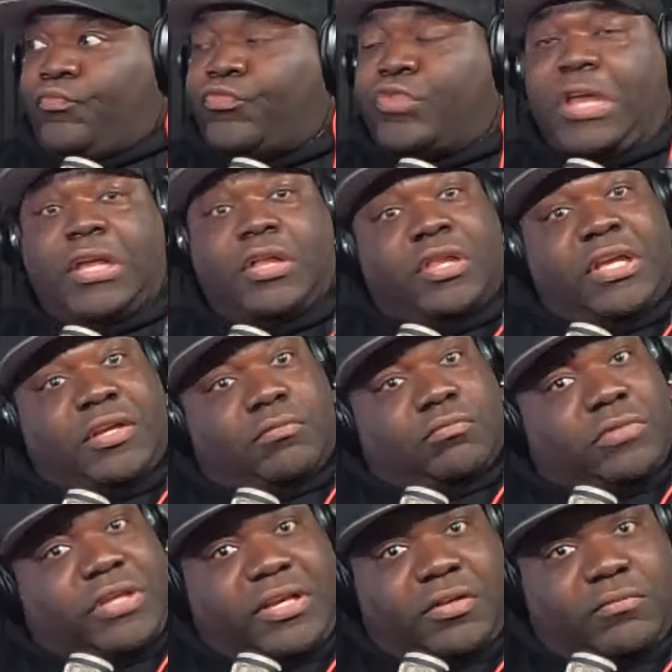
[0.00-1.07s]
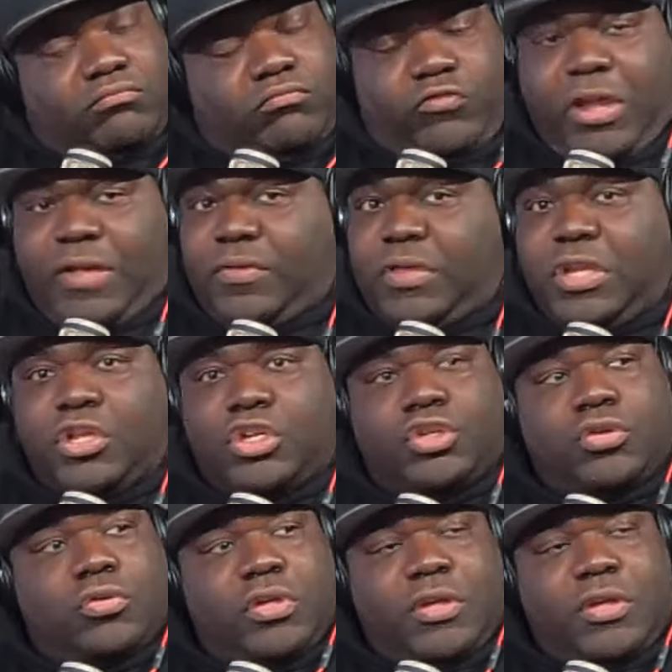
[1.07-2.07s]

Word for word: initial impact of the storm. Right, the initial